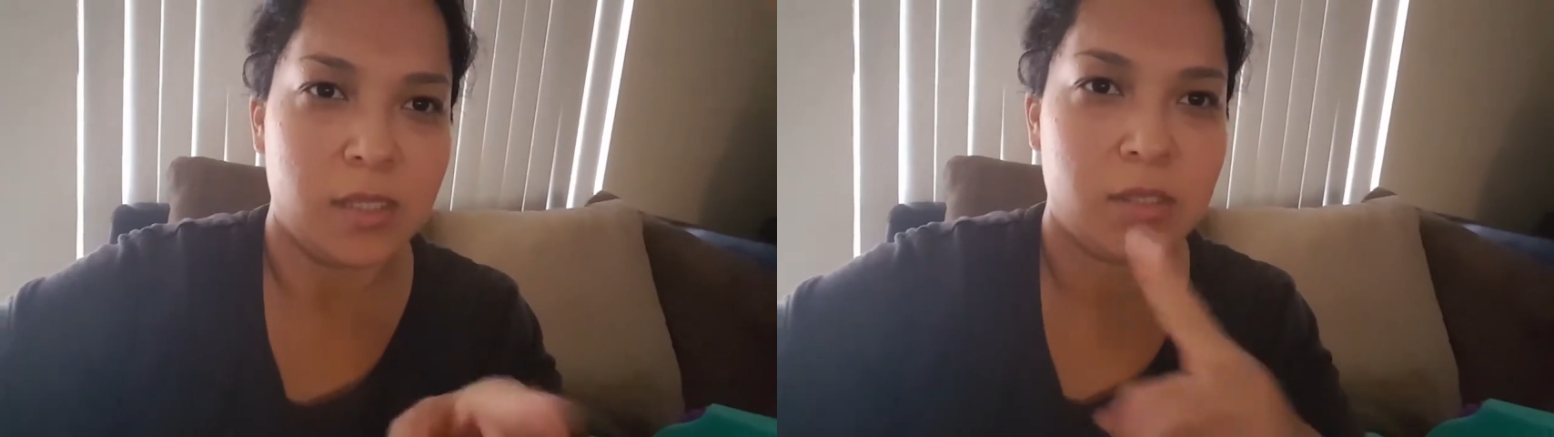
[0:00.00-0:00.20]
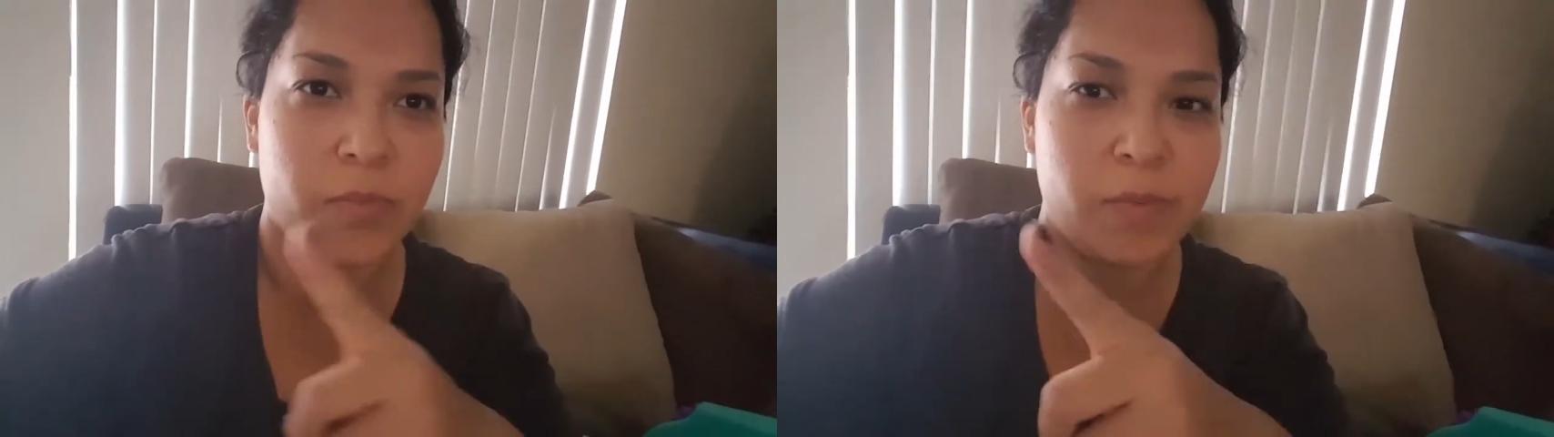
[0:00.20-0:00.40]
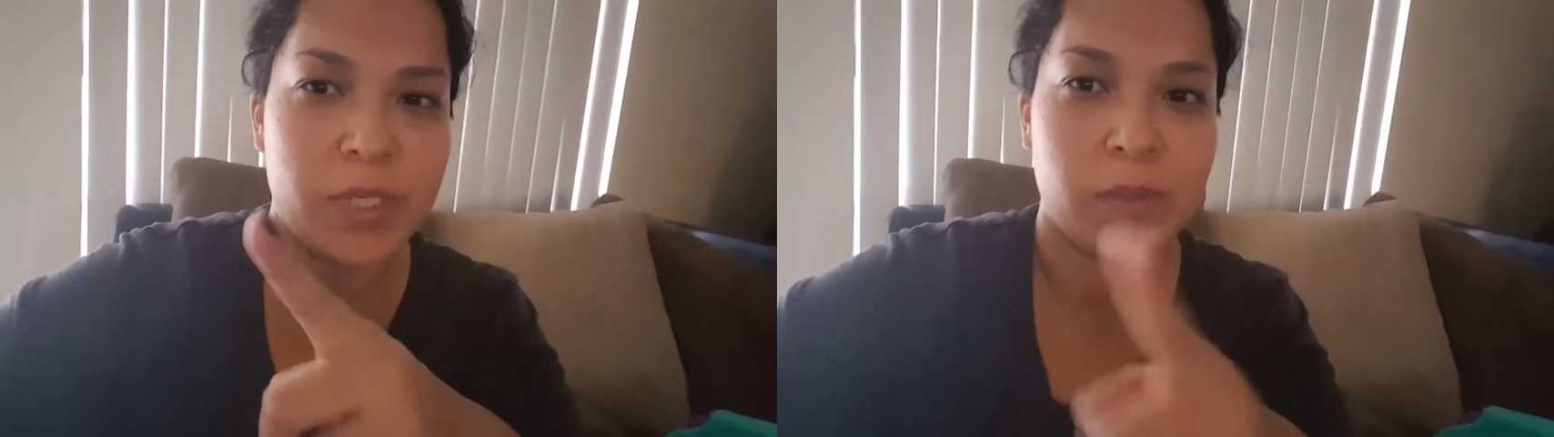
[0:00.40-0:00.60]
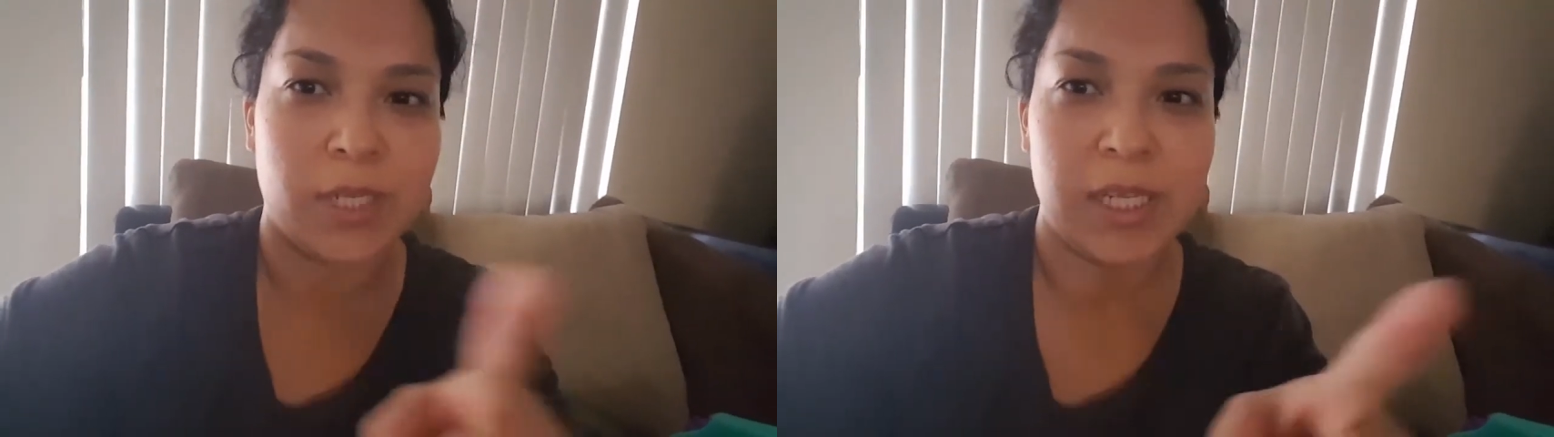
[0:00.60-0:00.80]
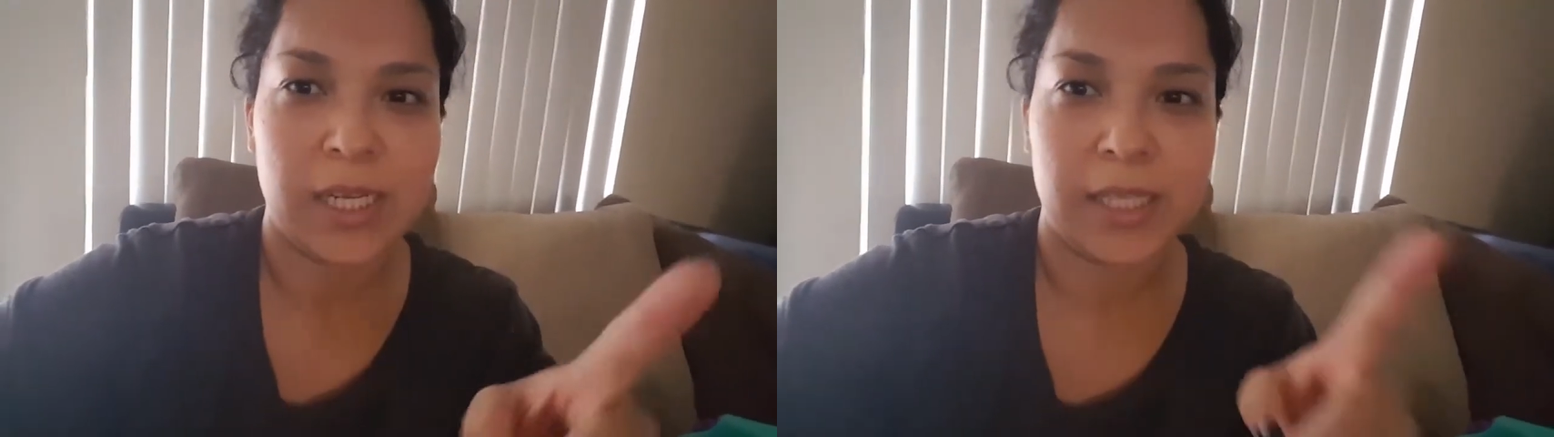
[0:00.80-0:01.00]
So pretty much I'm going
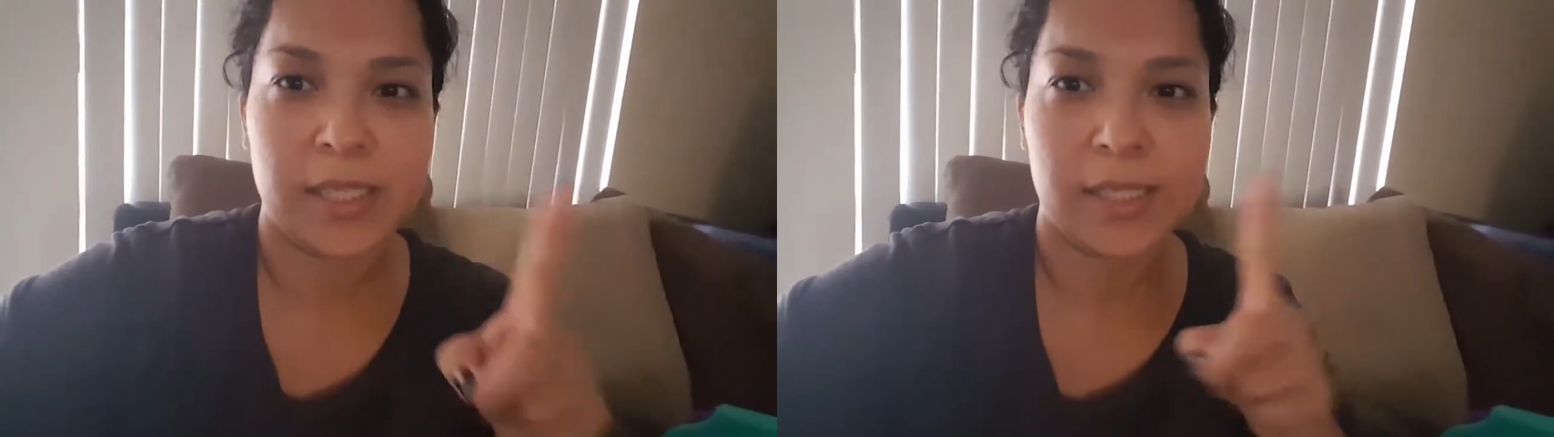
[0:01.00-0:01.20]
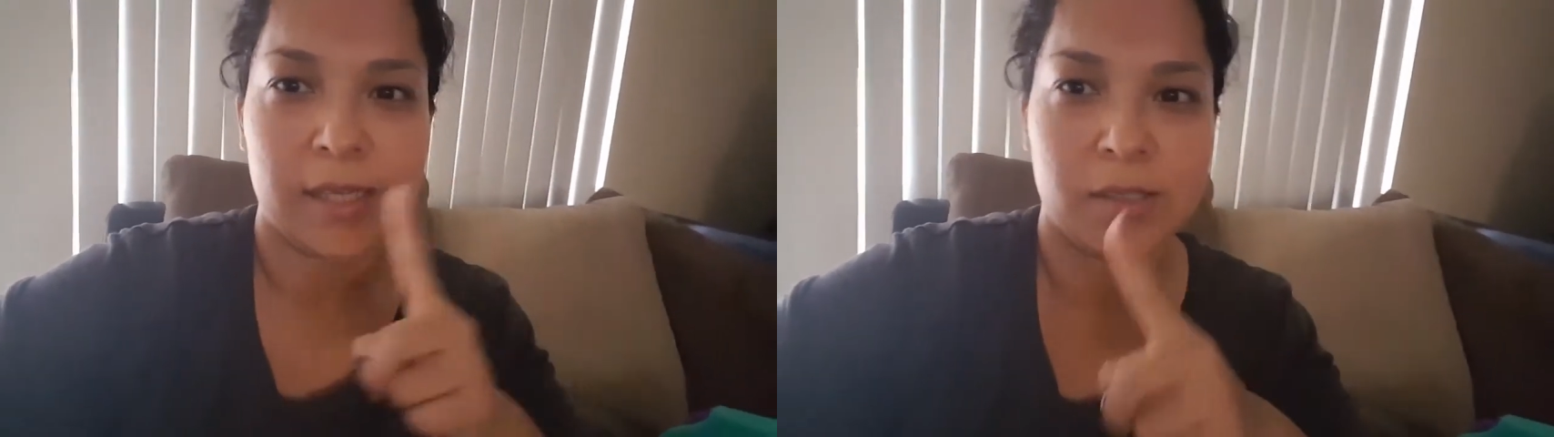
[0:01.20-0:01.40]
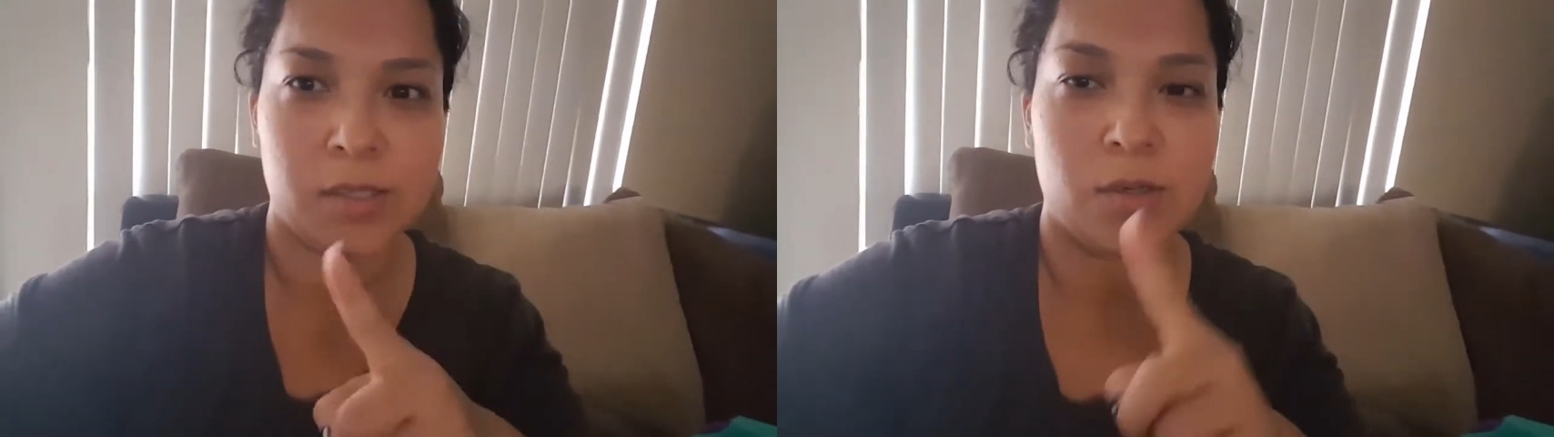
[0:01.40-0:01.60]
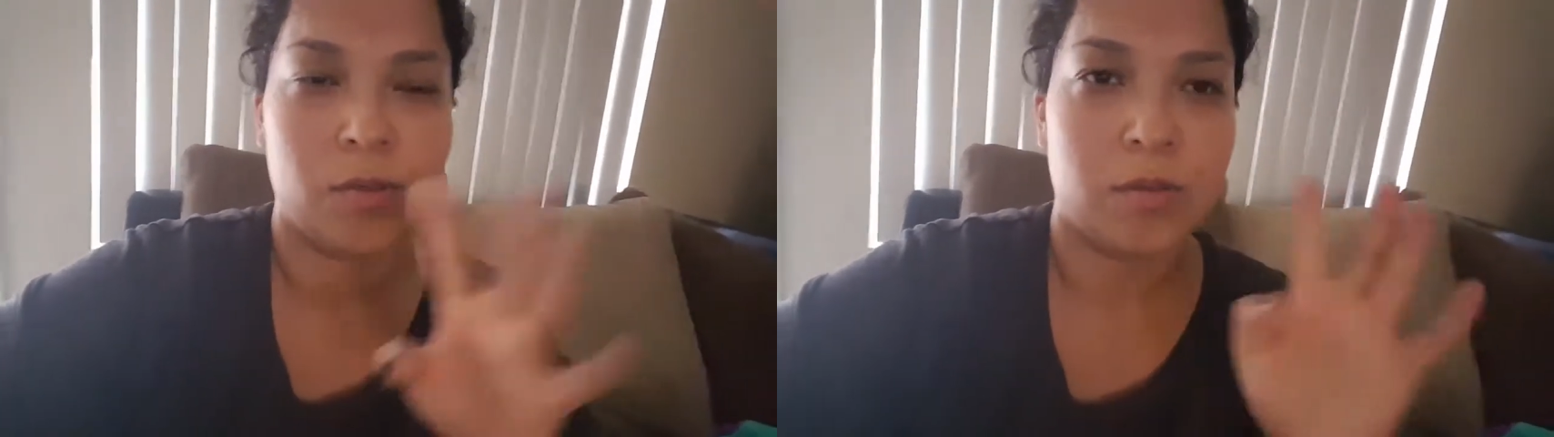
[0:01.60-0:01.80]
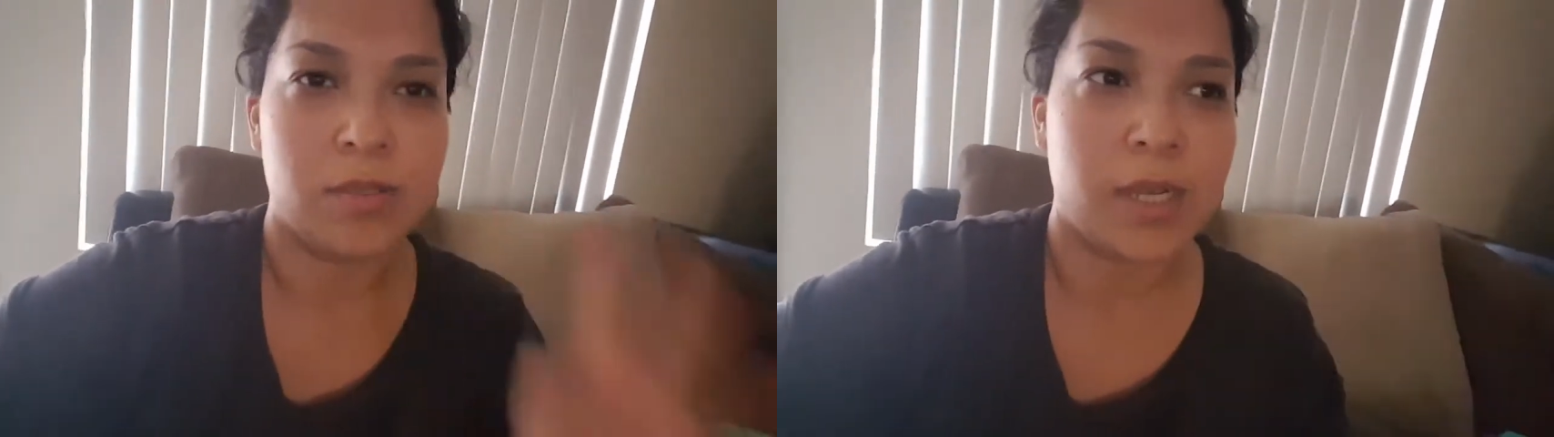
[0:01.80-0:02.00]
to clean like this, like a circle,